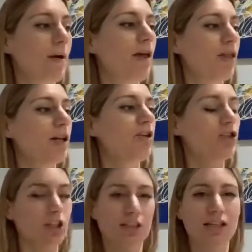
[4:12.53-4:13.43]
but I think you
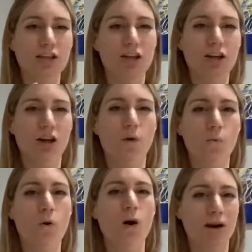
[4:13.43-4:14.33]
just need to look at
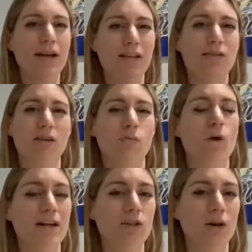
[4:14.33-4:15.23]
what
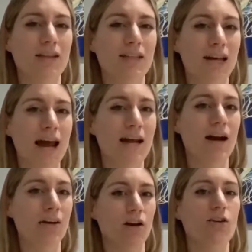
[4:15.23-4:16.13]
he's got in the day
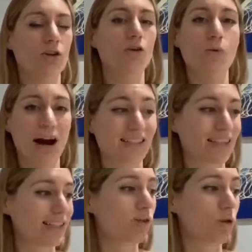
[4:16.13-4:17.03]
and the normal
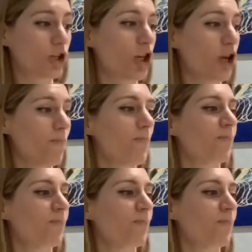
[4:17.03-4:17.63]
access he's got to you.